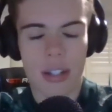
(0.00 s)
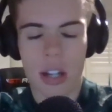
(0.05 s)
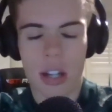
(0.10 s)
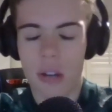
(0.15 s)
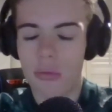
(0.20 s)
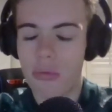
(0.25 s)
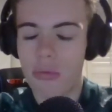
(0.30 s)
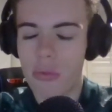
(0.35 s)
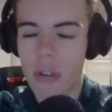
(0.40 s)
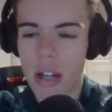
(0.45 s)
and I
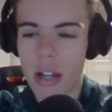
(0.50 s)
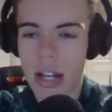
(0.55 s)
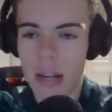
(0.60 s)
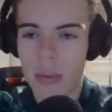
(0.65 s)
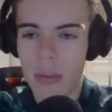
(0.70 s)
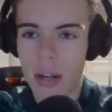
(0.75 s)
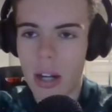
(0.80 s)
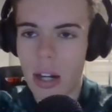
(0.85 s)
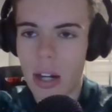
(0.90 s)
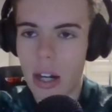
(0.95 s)
really
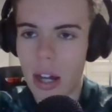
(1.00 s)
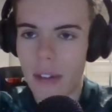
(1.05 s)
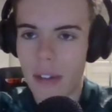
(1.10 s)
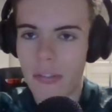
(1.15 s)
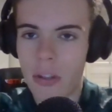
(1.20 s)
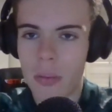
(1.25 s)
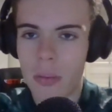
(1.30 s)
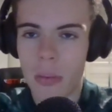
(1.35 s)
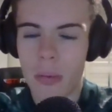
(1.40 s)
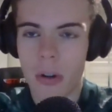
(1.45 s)
would love
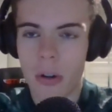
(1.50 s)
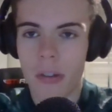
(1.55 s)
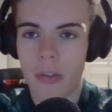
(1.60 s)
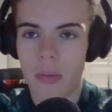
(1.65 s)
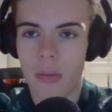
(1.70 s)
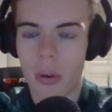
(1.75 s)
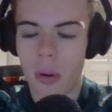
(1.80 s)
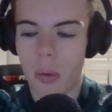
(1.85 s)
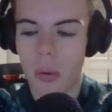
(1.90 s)
to be proven wrong.